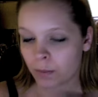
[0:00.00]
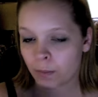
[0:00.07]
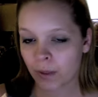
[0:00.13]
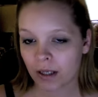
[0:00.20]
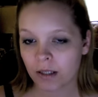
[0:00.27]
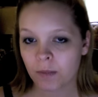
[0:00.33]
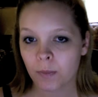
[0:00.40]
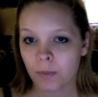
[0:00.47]

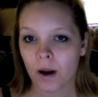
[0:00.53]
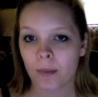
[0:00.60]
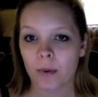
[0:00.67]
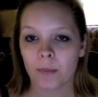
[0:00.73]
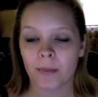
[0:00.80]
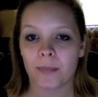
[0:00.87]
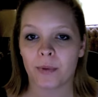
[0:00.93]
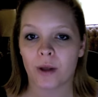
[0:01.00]
Biggest
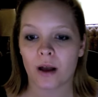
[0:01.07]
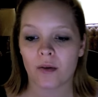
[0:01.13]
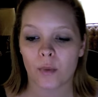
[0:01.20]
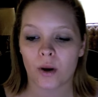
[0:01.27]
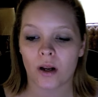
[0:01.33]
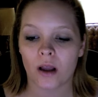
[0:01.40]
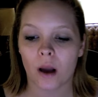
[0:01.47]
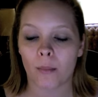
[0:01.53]
problem people have
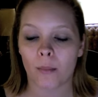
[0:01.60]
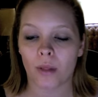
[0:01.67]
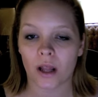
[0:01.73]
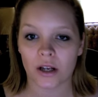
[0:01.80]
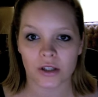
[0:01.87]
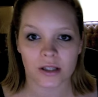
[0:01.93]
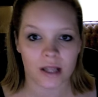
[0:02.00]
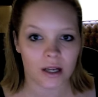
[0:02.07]
with putting on
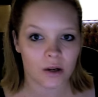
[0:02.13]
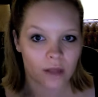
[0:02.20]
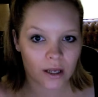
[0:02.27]
blush is they do